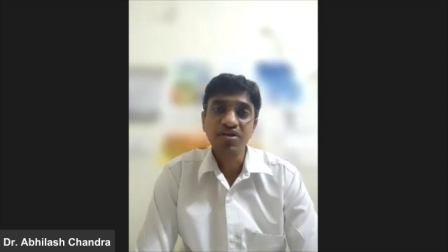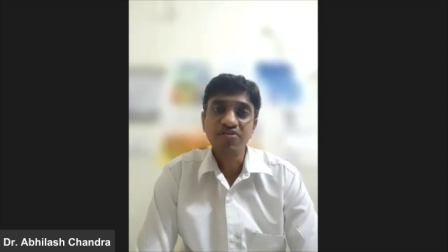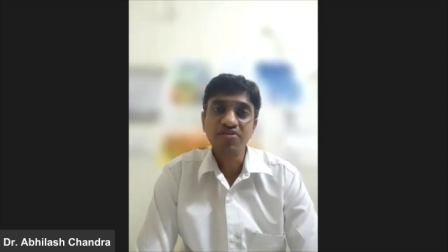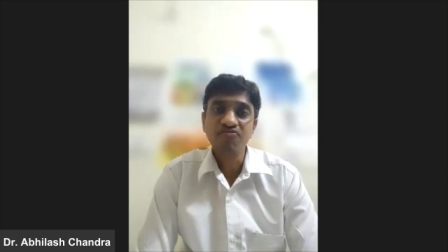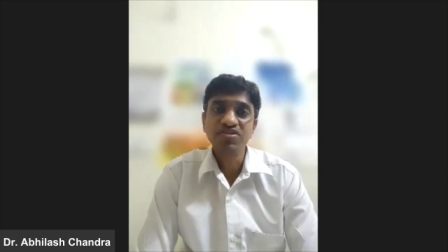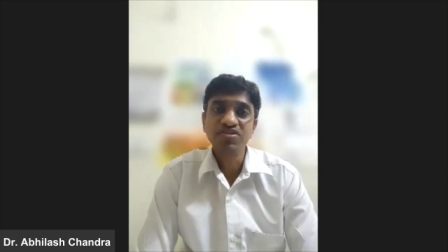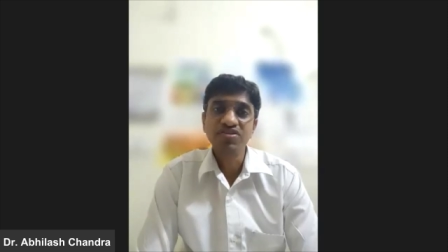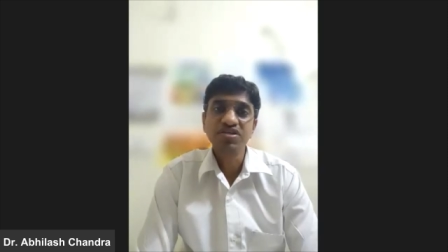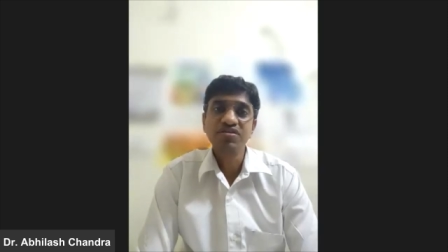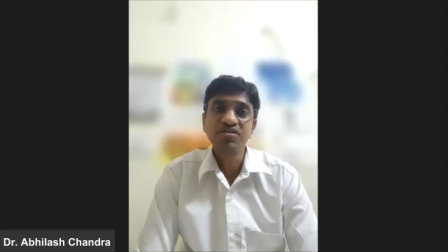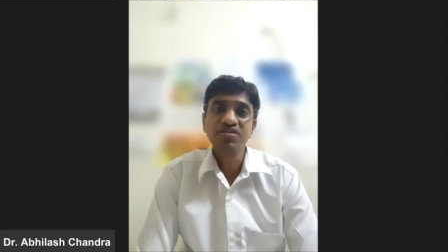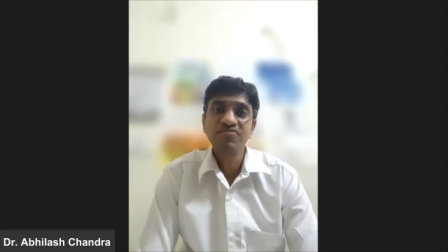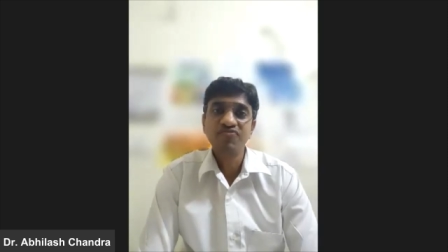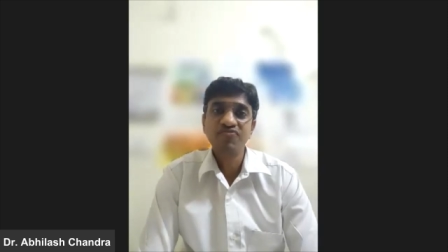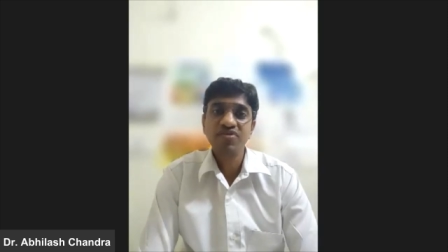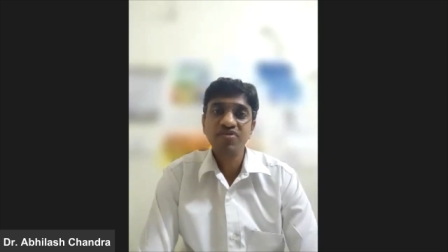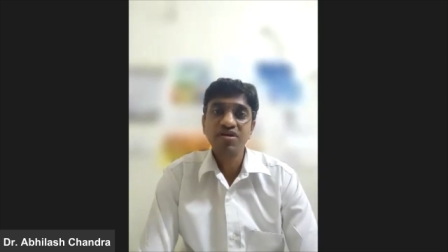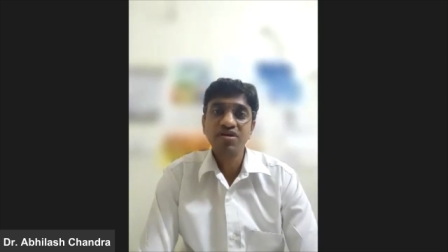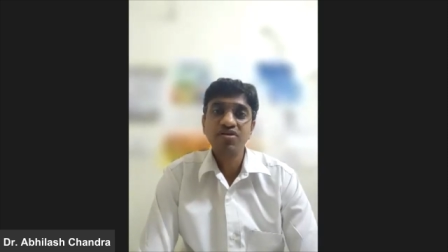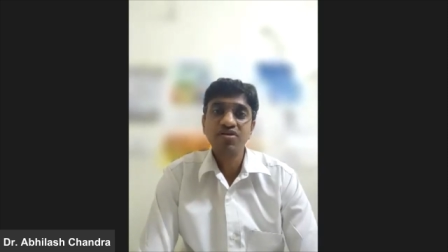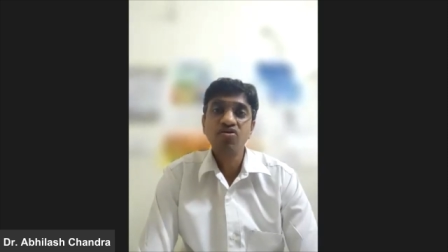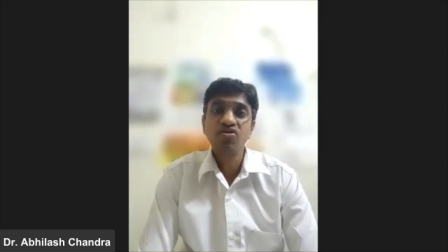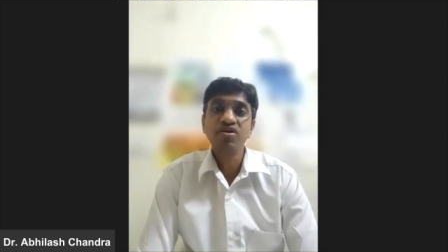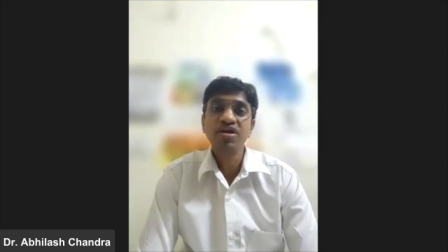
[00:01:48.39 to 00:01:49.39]
which are
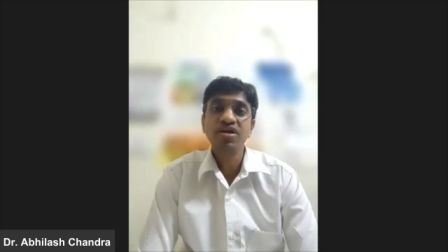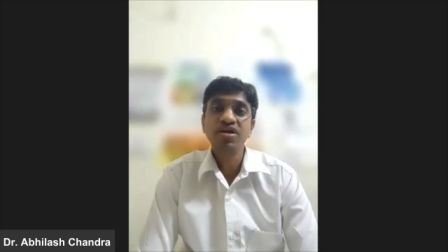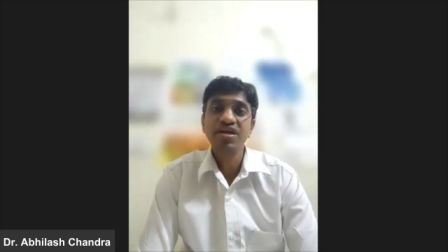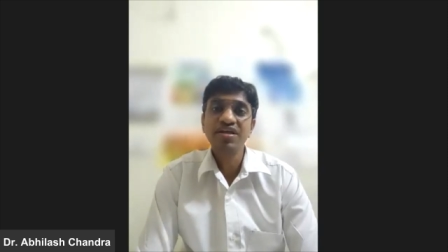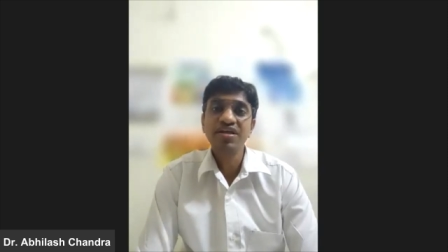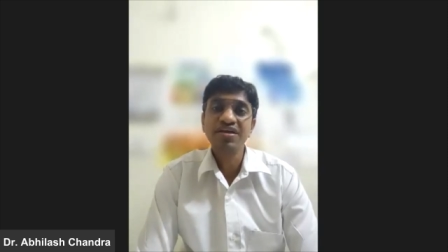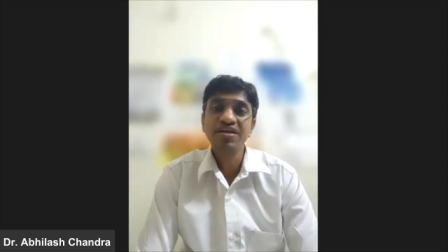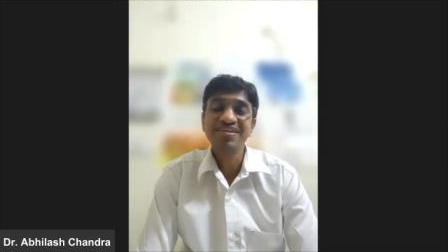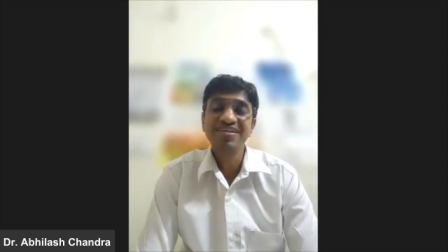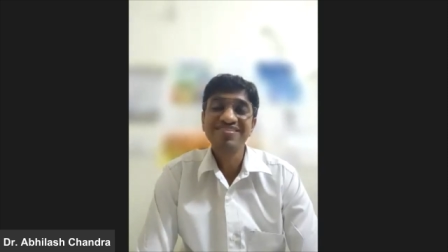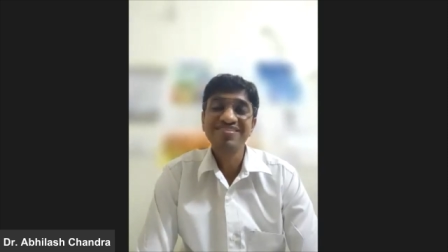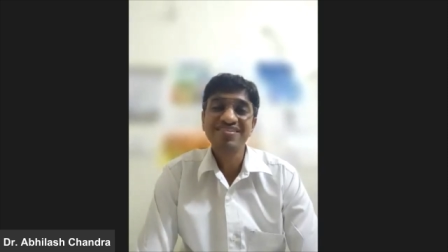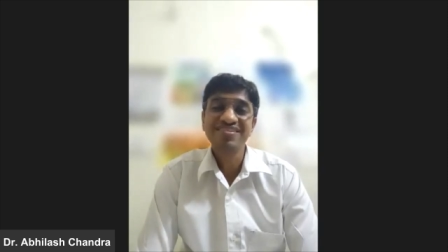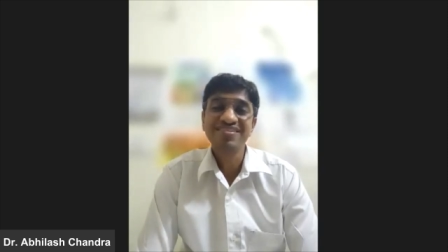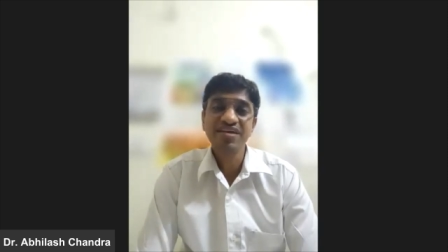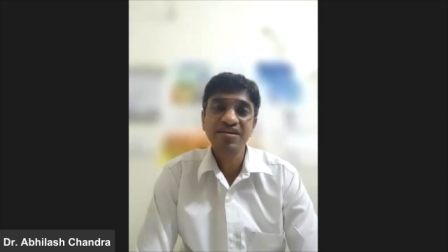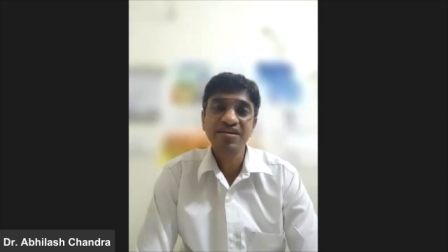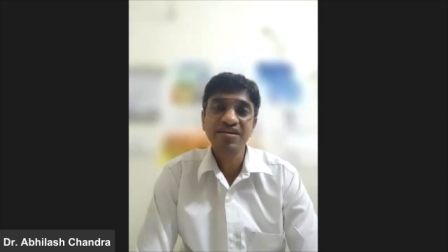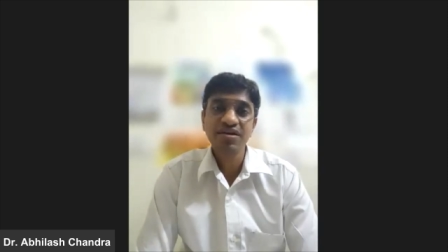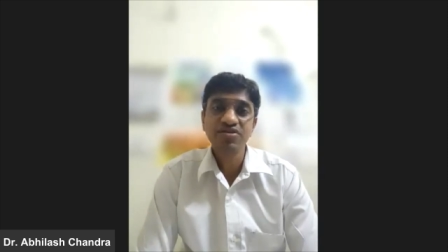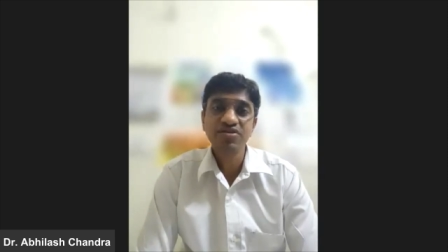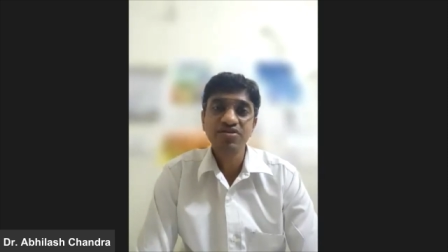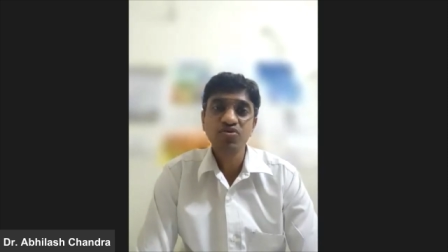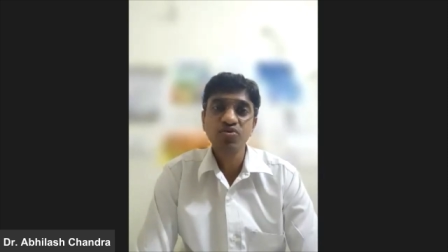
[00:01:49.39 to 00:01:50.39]
not getting
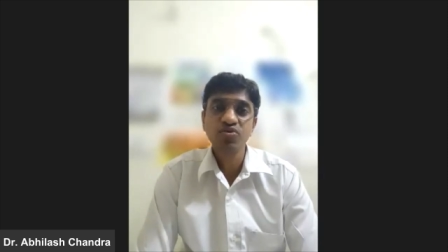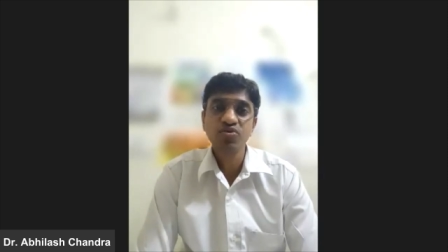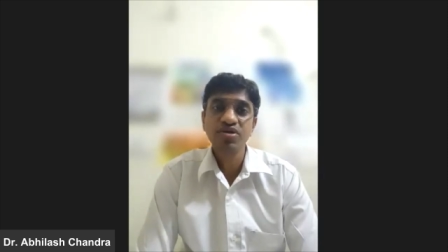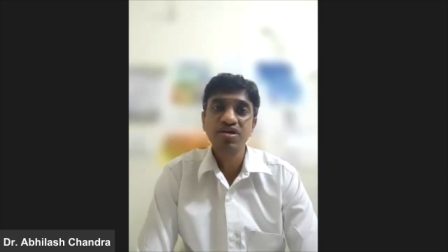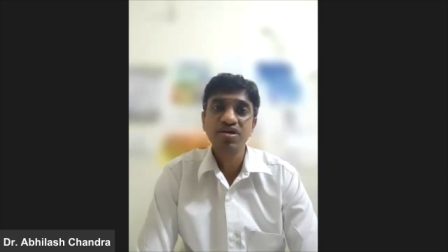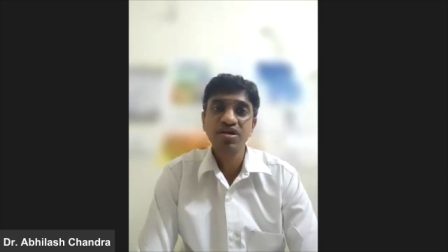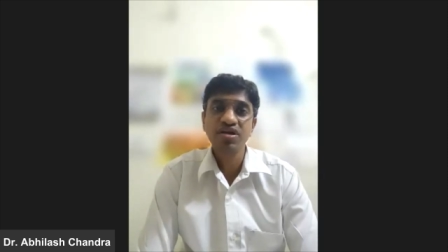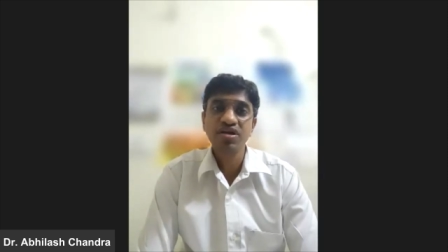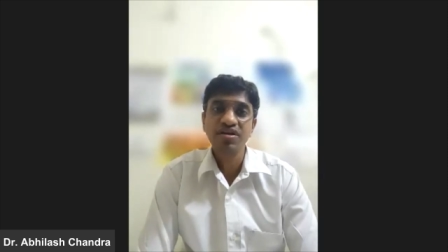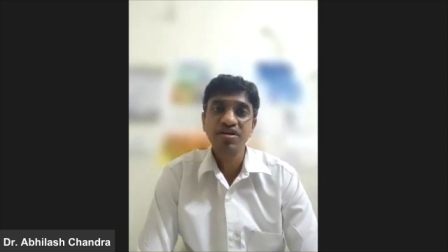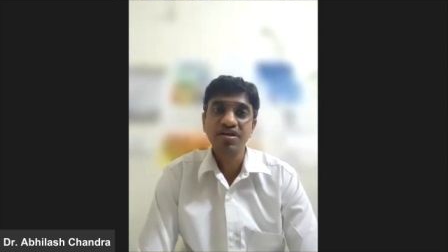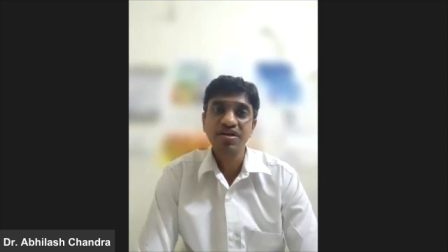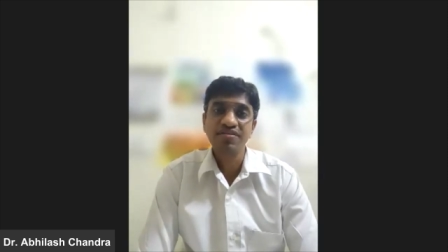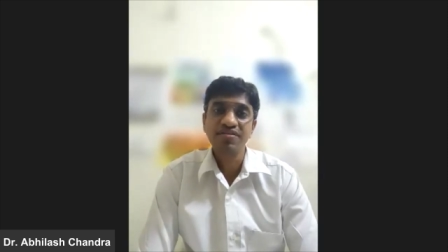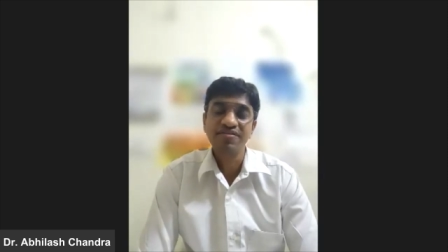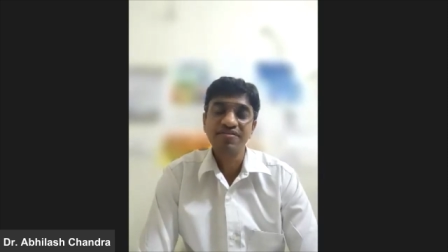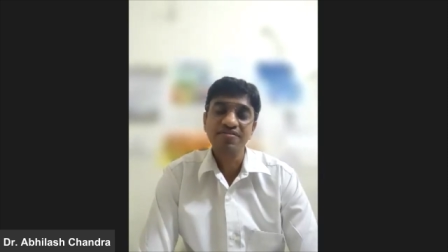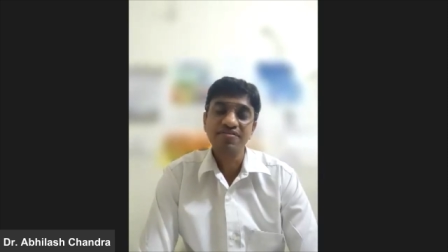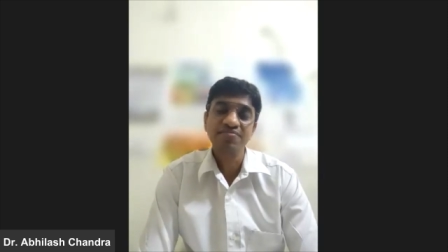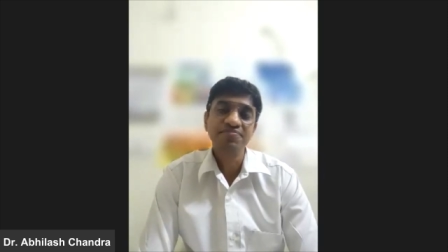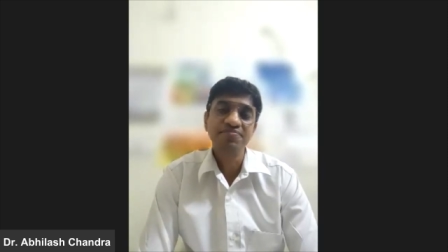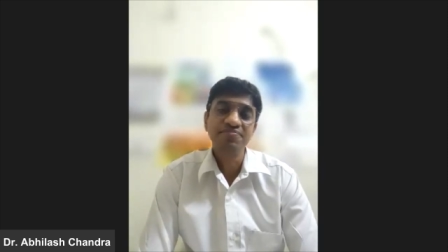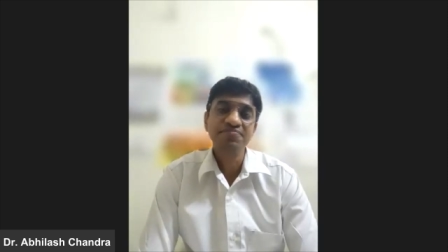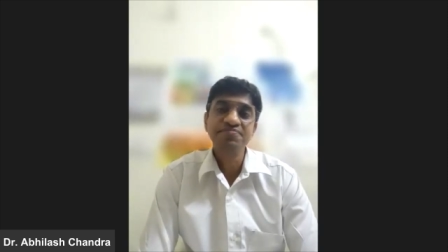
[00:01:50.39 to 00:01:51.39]
excreted through the
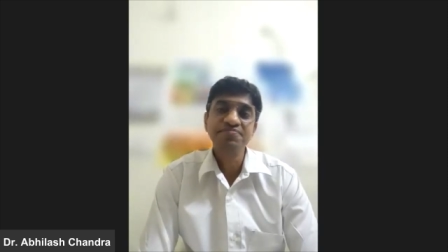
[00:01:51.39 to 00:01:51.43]
kidneys.